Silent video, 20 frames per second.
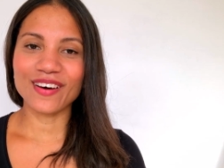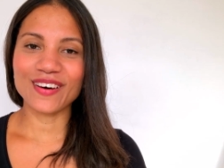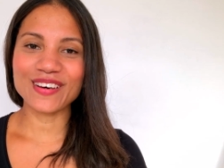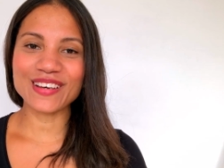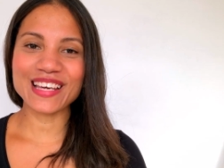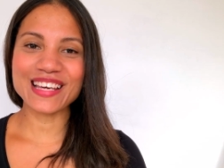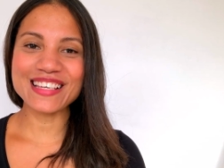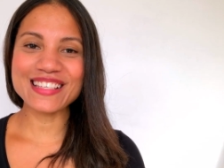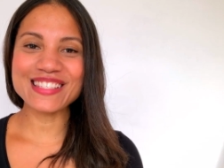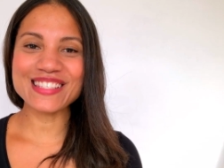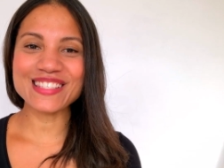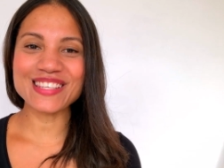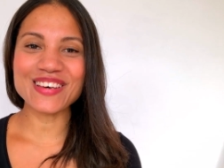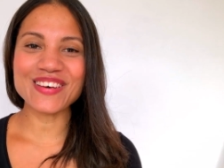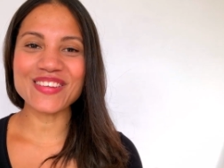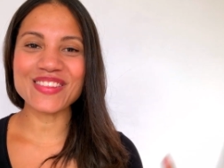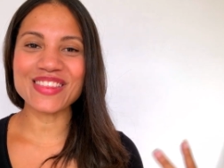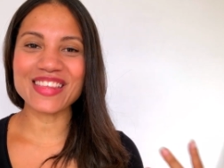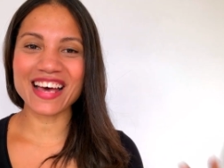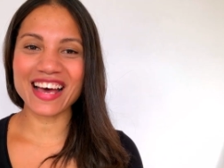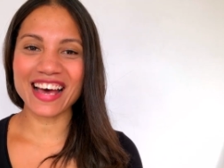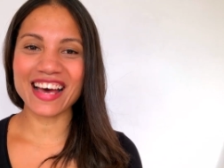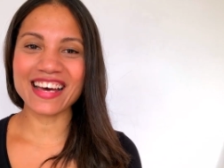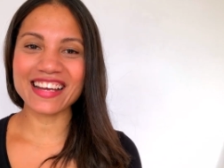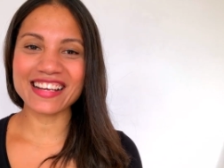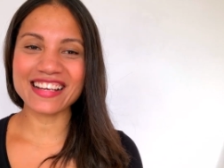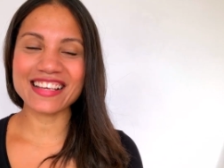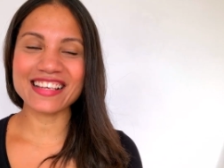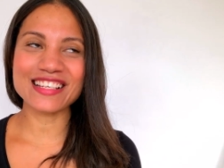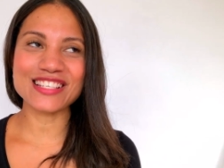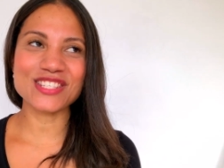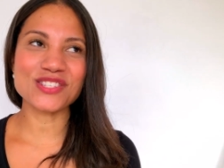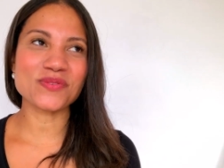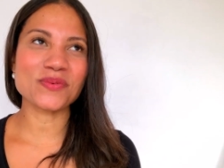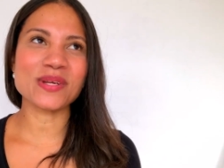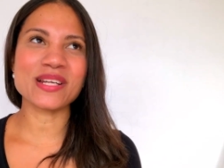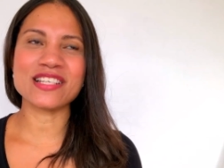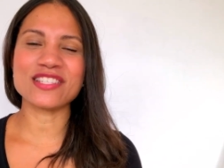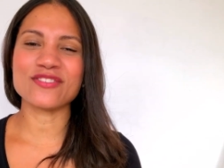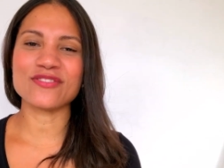Okay, so that is
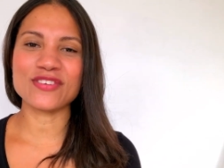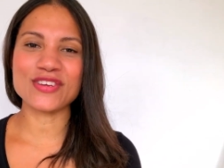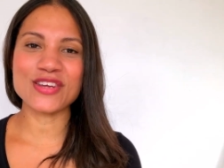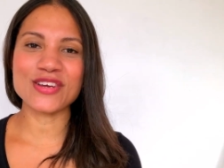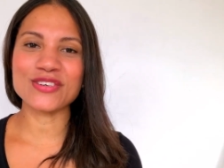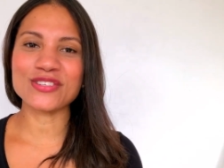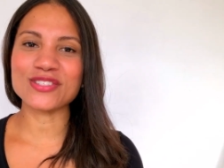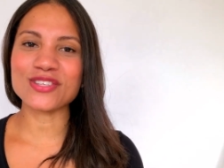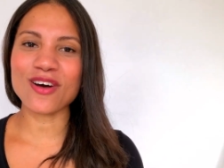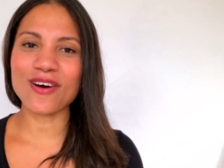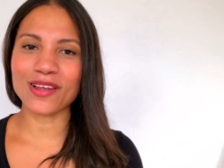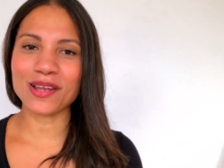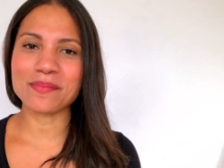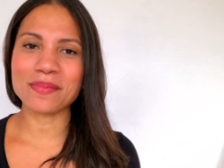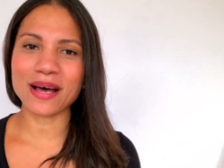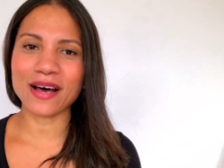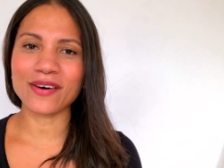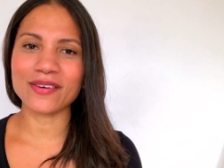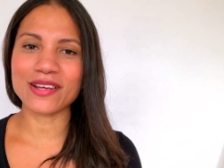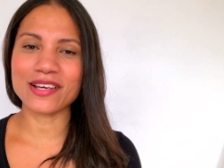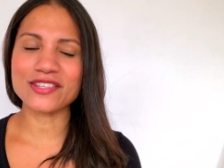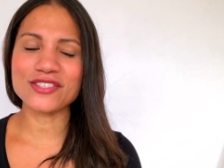what this video is all about.